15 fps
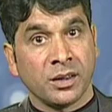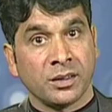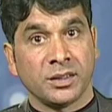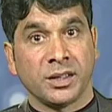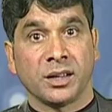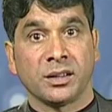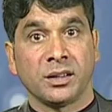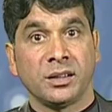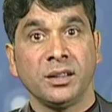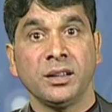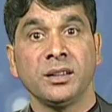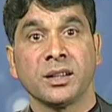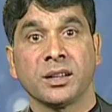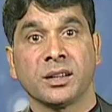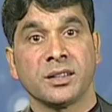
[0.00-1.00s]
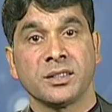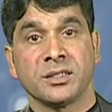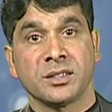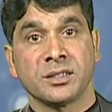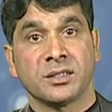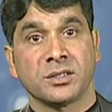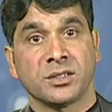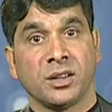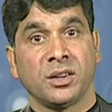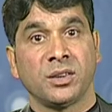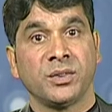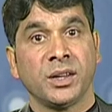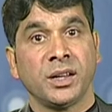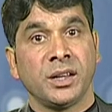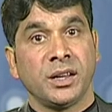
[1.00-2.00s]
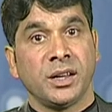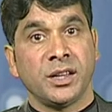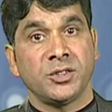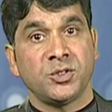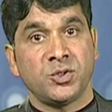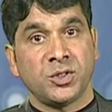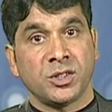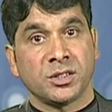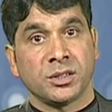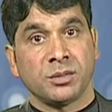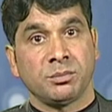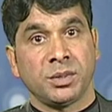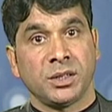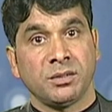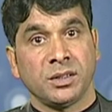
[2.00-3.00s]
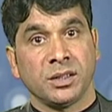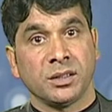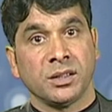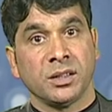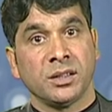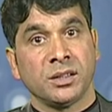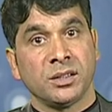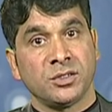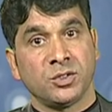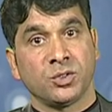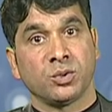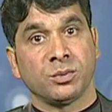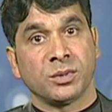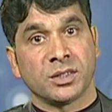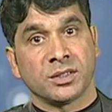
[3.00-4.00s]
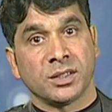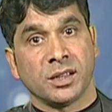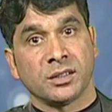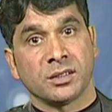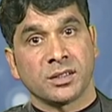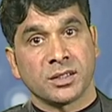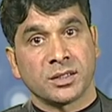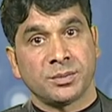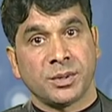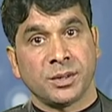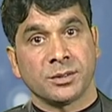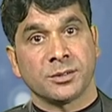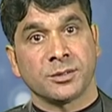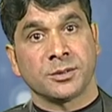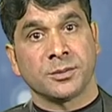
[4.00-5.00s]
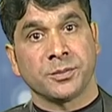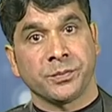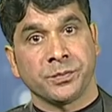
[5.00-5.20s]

that learning consists of association between stimulus and response.